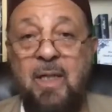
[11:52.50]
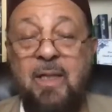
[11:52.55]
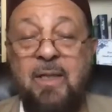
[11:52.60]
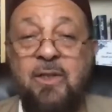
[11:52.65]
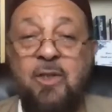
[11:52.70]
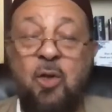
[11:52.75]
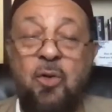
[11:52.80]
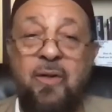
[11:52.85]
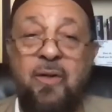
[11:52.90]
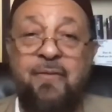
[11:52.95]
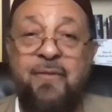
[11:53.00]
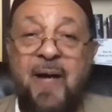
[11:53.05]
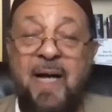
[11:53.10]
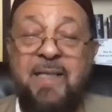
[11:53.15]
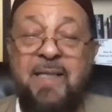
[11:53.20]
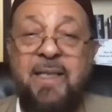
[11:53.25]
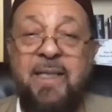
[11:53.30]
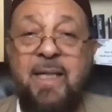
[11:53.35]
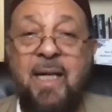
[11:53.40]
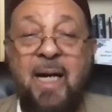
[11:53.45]
So the
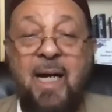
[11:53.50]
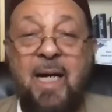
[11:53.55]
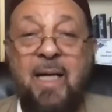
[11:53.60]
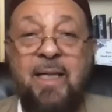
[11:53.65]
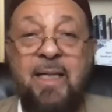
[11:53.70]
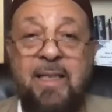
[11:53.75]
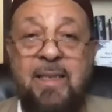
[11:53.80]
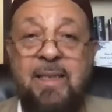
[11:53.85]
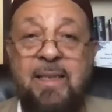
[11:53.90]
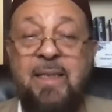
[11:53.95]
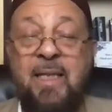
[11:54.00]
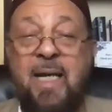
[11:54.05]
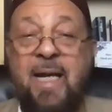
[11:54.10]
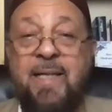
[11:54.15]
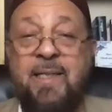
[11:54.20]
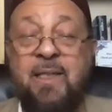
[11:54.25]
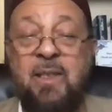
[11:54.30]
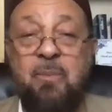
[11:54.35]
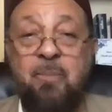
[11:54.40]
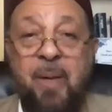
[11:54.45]
Fatiha is
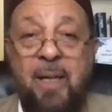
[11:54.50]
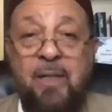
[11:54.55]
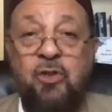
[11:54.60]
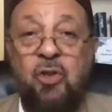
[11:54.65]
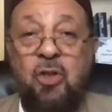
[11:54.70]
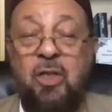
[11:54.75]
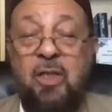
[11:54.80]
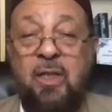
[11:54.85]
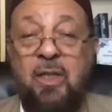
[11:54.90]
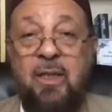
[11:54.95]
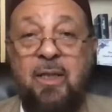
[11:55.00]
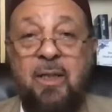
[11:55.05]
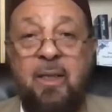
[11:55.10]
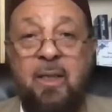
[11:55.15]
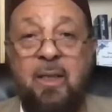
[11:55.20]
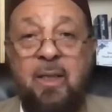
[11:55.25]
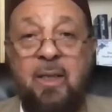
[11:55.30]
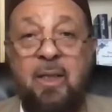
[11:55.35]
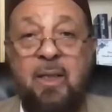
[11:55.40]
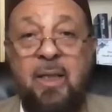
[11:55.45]
a special
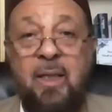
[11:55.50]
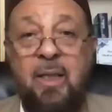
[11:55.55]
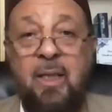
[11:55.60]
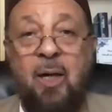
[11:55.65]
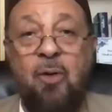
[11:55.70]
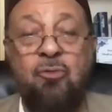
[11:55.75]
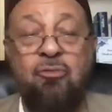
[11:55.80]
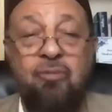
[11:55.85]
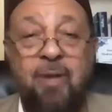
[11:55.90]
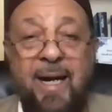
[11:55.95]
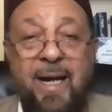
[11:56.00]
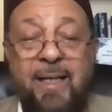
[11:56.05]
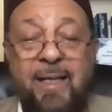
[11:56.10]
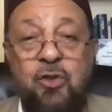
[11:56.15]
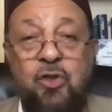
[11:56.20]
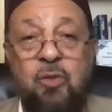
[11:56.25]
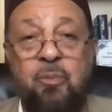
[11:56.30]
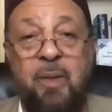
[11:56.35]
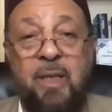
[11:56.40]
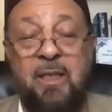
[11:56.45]

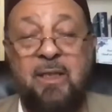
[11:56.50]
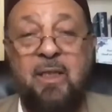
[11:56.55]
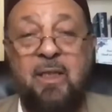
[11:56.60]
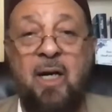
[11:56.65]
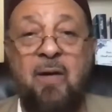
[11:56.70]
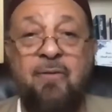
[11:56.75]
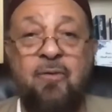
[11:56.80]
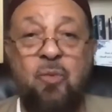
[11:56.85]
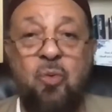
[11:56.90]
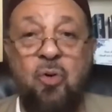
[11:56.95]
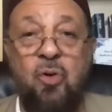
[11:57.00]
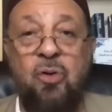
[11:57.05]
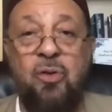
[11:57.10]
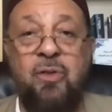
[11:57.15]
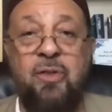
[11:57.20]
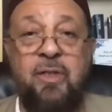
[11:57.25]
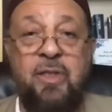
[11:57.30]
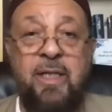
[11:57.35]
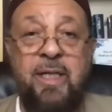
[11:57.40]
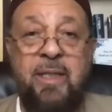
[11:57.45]
arrangement of
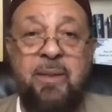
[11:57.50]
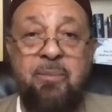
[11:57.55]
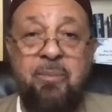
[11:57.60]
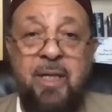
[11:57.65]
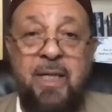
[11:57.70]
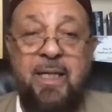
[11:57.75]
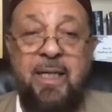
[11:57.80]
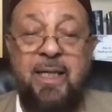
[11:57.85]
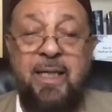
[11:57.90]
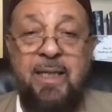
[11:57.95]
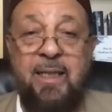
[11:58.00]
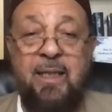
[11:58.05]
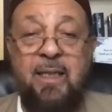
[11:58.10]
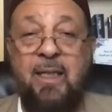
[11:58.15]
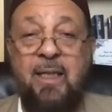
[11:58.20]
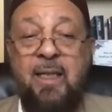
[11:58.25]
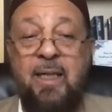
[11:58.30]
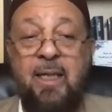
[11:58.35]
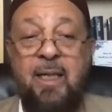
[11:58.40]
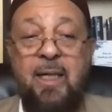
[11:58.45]
words in meaning
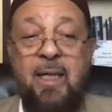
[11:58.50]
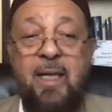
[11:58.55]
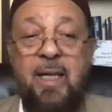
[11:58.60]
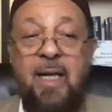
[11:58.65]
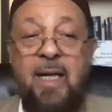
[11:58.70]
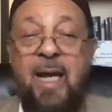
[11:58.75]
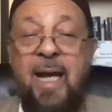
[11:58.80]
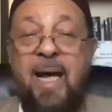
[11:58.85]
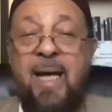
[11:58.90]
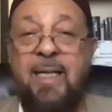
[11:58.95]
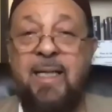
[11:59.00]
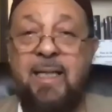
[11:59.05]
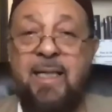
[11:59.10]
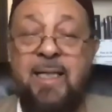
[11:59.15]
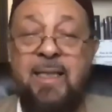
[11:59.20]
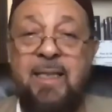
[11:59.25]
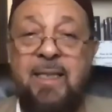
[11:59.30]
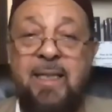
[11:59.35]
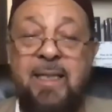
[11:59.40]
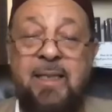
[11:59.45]
and
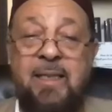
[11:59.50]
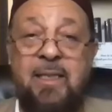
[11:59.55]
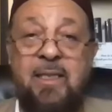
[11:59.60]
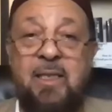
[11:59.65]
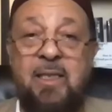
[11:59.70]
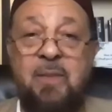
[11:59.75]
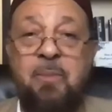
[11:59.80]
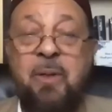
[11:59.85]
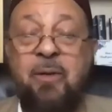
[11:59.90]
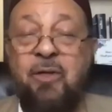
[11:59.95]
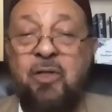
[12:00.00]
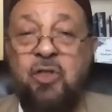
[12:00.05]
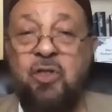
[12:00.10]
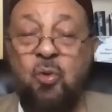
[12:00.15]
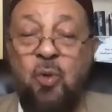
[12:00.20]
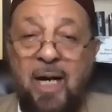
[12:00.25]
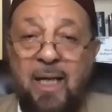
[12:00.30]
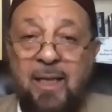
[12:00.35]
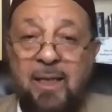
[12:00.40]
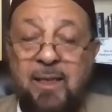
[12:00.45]
in its
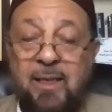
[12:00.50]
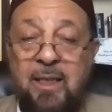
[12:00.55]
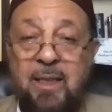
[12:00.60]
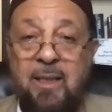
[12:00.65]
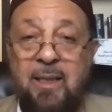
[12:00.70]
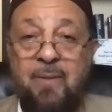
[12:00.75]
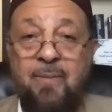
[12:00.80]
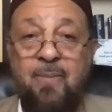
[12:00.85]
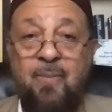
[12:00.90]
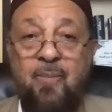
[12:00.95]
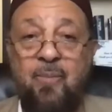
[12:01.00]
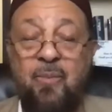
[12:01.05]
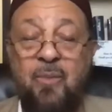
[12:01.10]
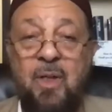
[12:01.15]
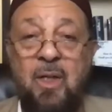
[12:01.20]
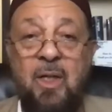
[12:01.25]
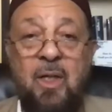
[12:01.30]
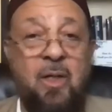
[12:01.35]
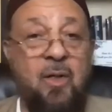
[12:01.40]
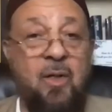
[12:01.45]
spirituality,
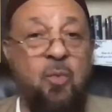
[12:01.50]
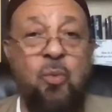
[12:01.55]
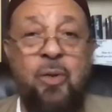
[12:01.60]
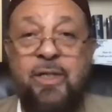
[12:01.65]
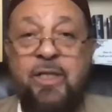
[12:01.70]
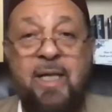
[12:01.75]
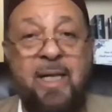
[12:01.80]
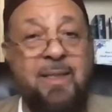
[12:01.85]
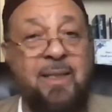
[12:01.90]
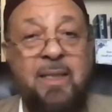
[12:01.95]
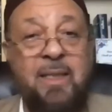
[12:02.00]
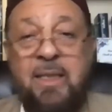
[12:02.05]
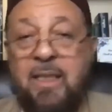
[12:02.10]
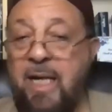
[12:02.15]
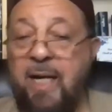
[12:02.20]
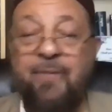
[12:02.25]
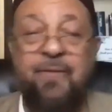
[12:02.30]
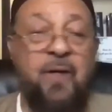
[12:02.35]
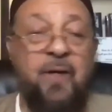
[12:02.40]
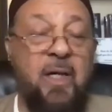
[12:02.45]
which has
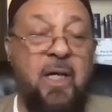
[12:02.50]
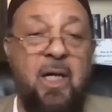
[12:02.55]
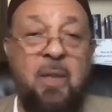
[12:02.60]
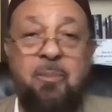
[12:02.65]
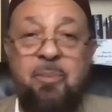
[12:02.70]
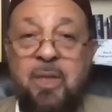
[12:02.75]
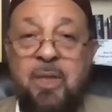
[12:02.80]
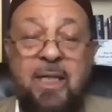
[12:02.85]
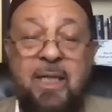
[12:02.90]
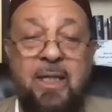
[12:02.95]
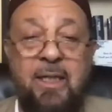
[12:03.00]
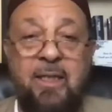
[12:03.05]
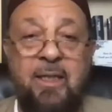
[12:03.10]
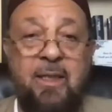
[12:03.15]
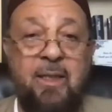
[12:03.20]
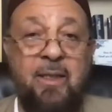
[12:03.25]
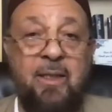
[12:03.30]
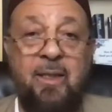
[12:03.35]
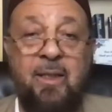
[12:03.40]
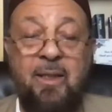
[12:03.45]
never appeared
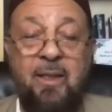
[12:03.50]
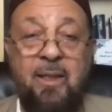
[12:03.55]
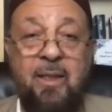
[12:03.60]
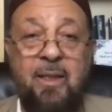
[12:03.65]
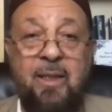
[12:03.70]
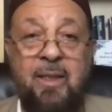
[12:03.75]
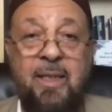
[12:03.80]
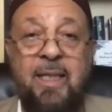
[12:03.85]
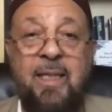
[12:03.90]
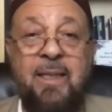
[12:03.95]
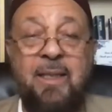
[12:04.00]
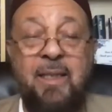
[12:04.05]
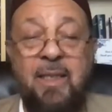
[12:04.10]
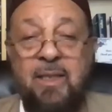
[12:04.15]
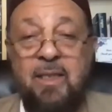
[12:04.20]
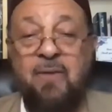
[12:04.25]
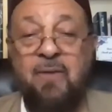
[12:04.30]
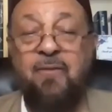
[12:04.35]
in this